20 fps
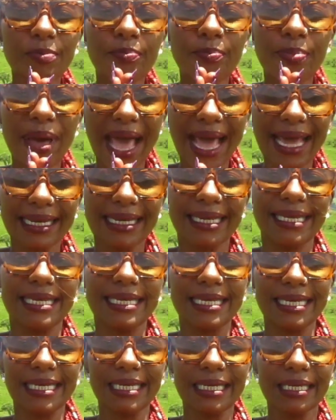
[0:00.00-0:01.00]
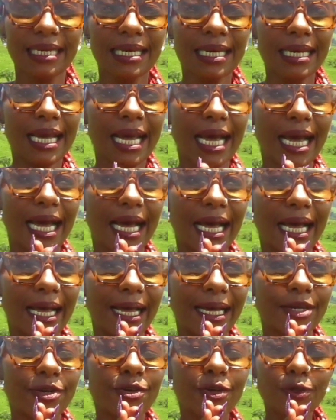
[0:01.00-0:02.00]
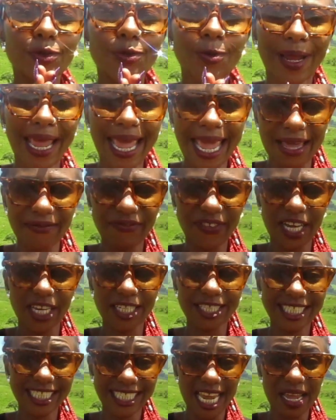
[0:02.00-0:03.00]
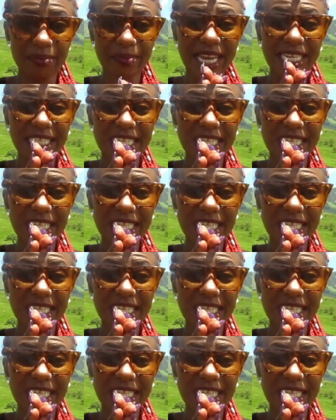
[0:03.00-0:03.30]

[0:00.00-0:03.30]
badly not to ever share my